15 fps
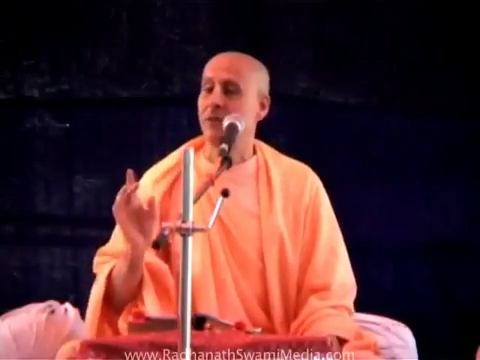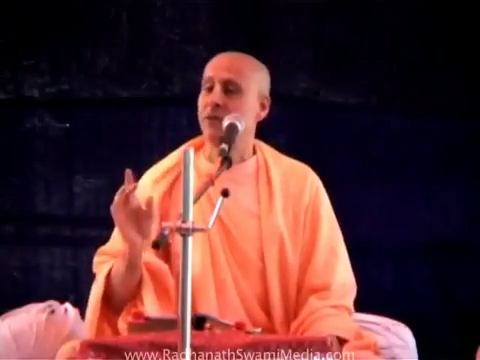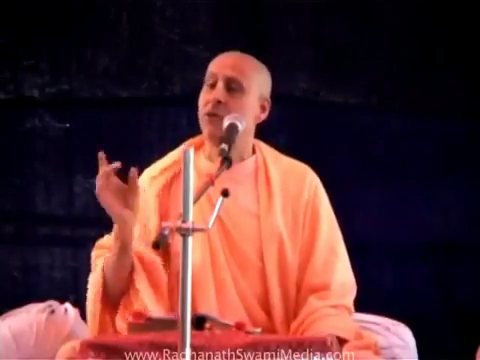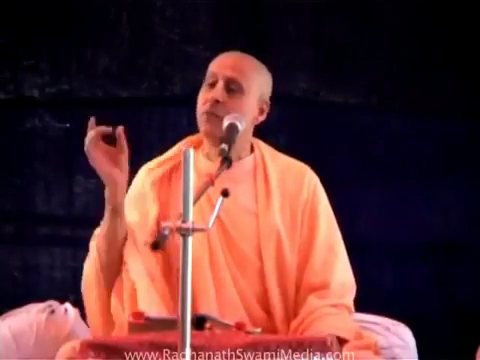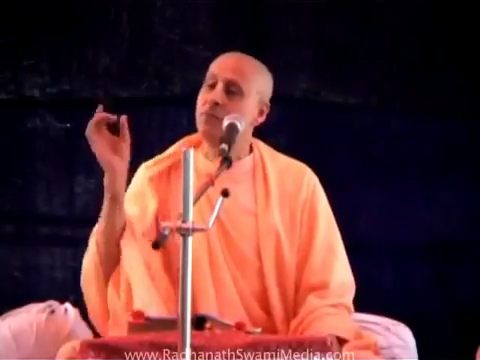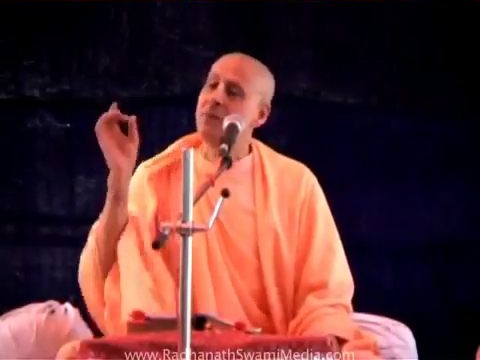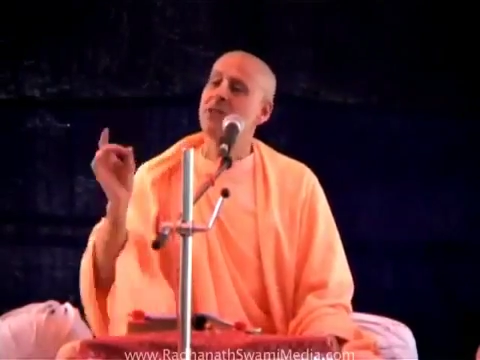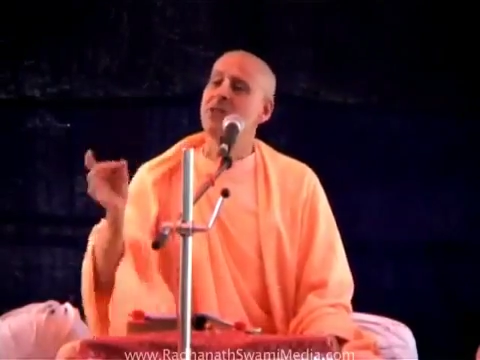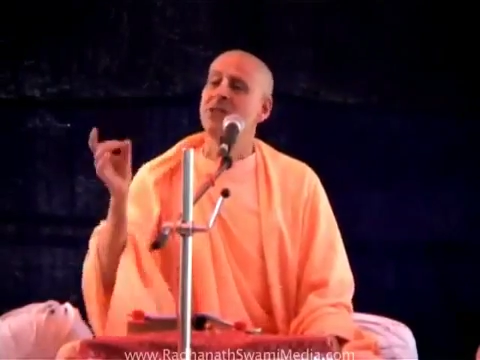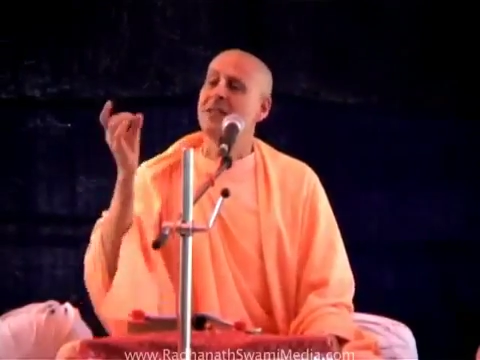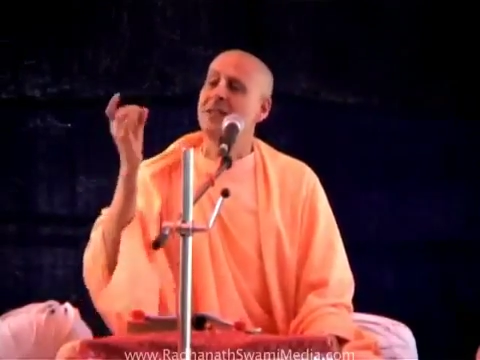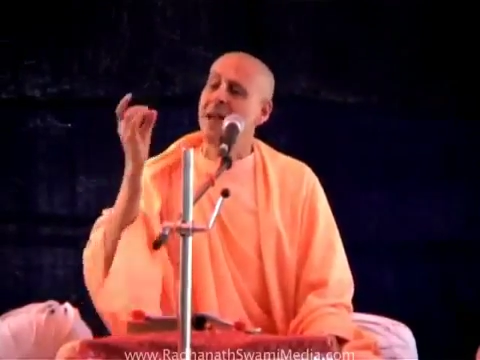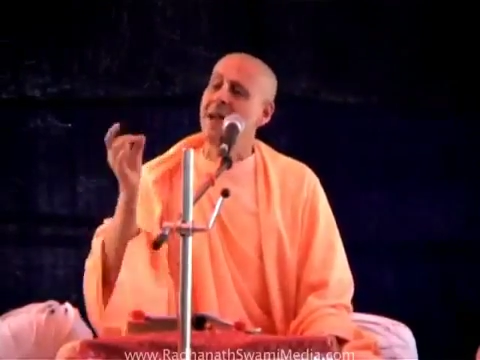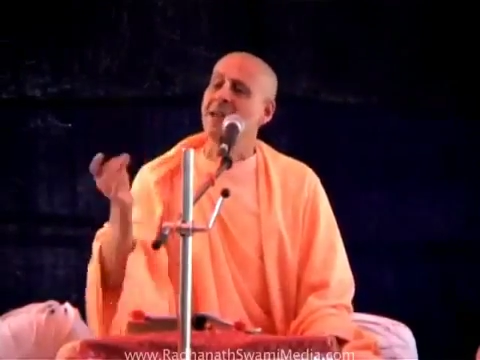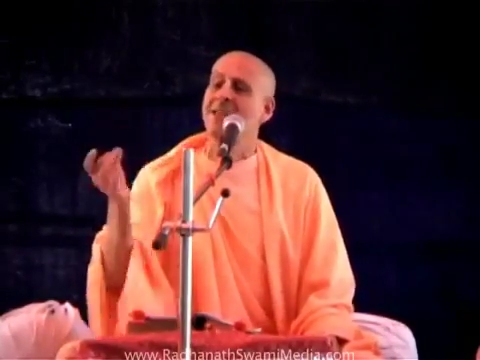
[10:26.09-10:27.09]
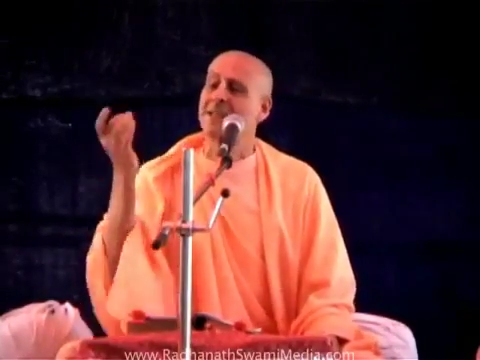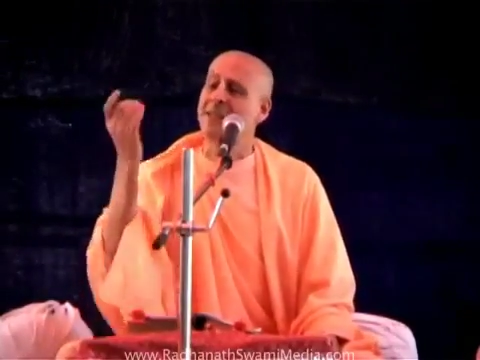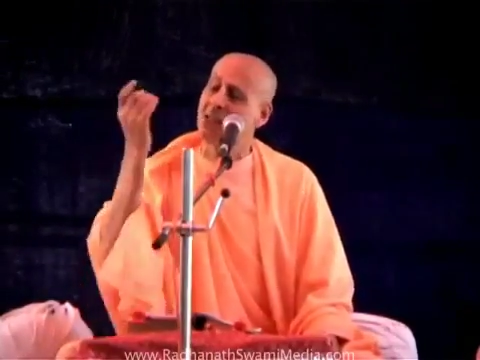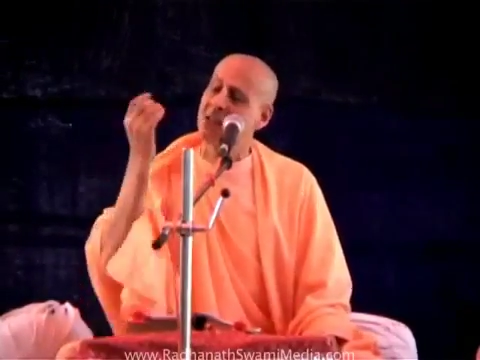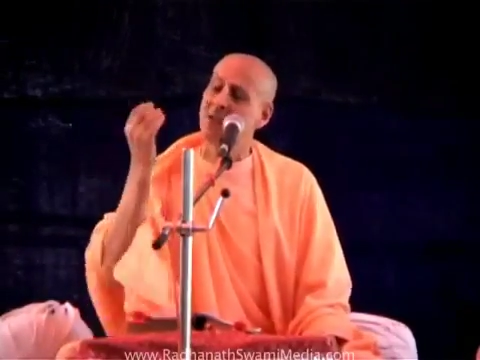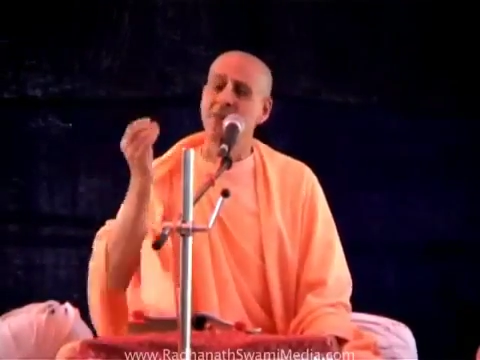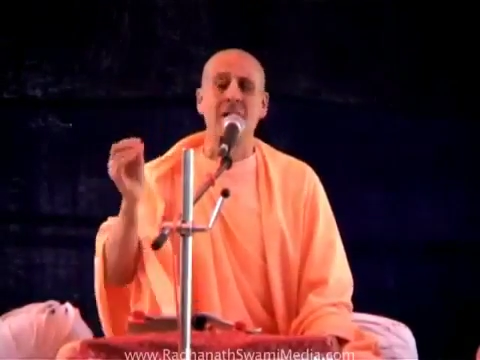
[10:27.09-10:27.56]
you miss the
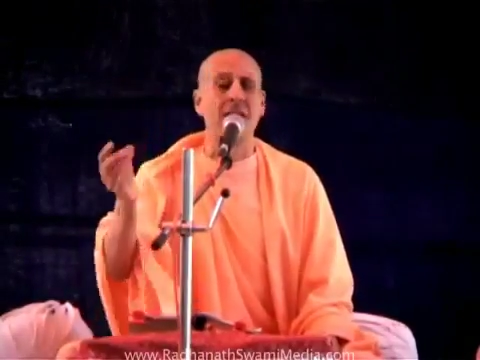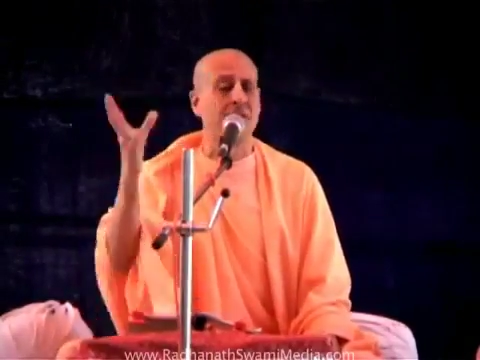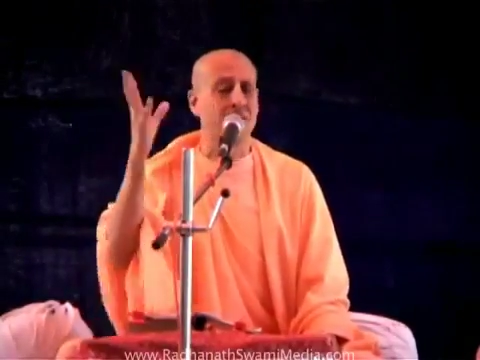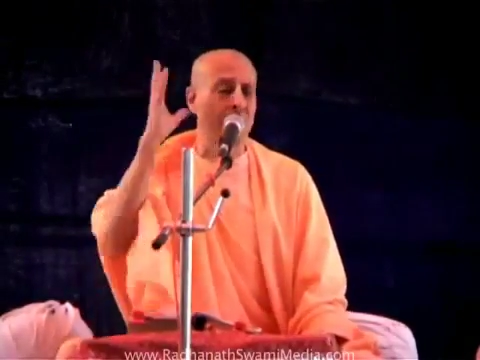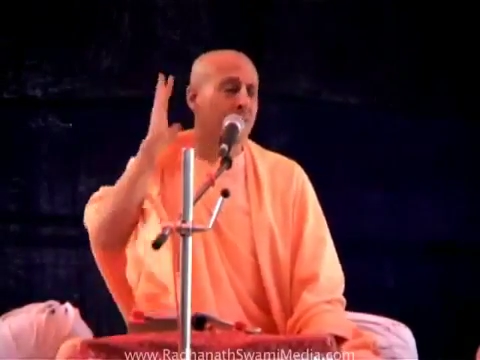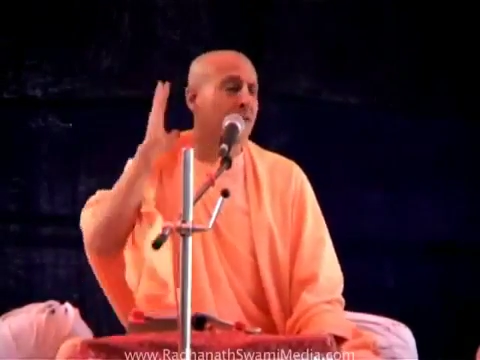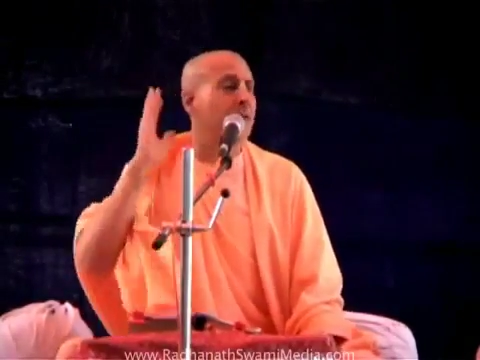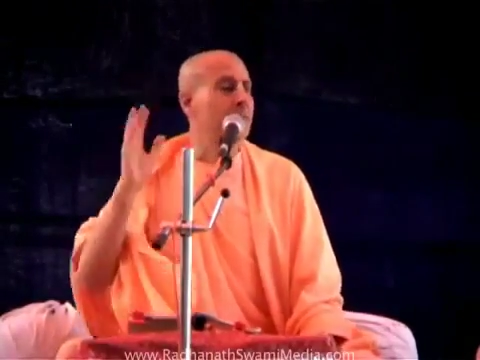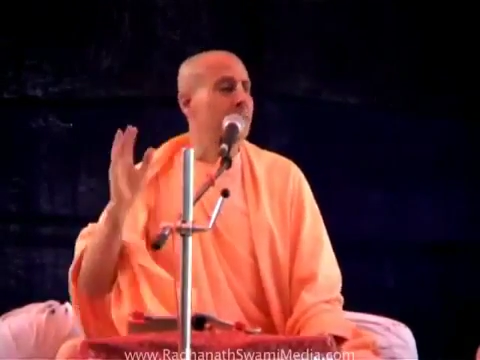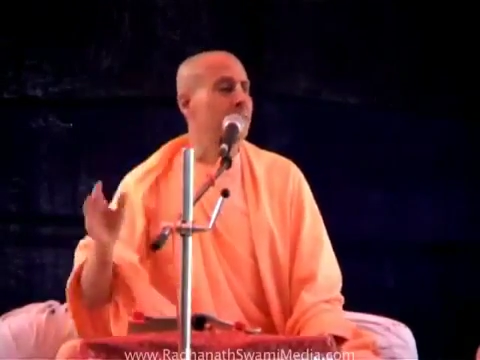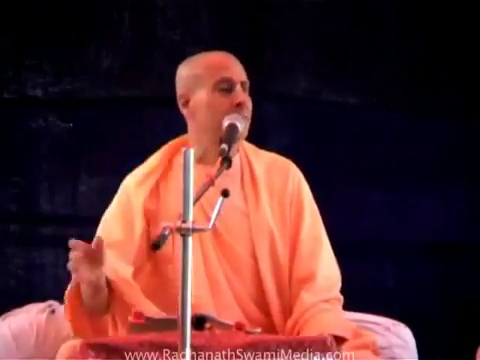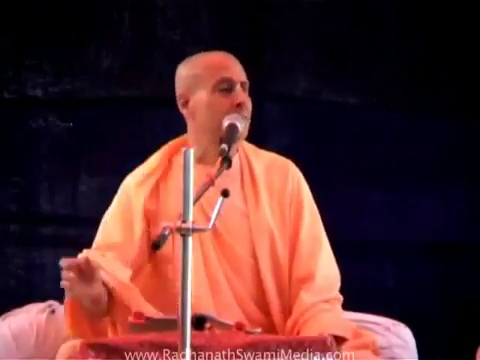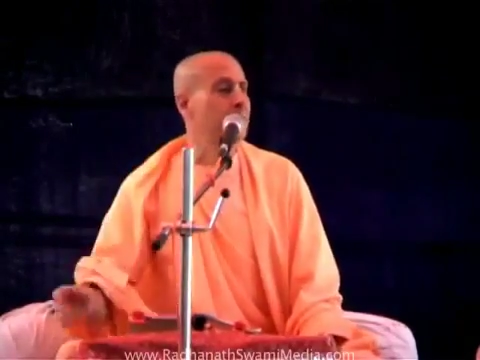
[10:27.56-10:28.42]
essence of everything.